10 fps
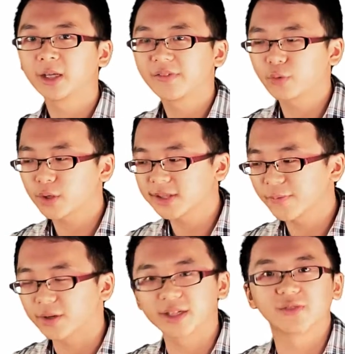If it
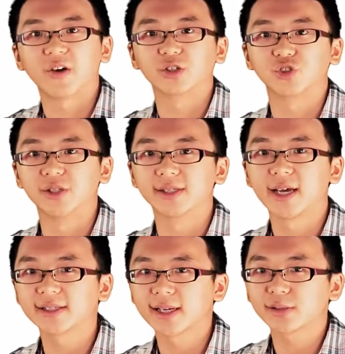wasn't for these functions,
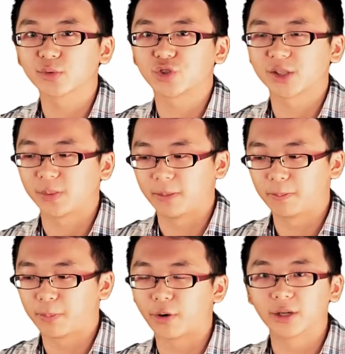enzymes would just be
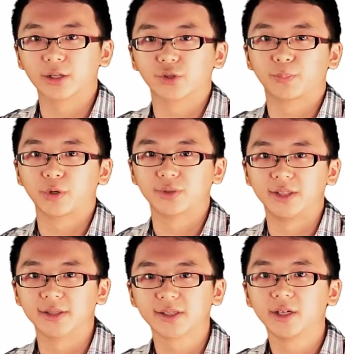boring little
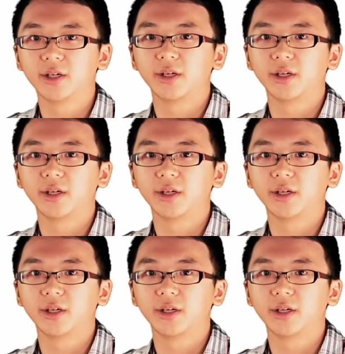proteins.